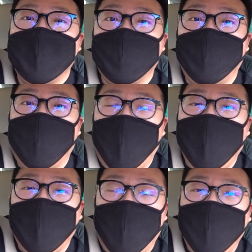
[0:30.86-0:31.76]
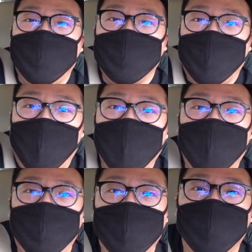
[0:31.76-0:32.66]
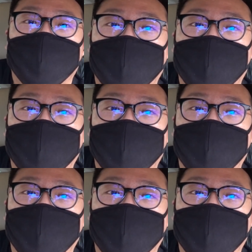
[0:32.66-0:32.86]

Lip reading: So hi to all of you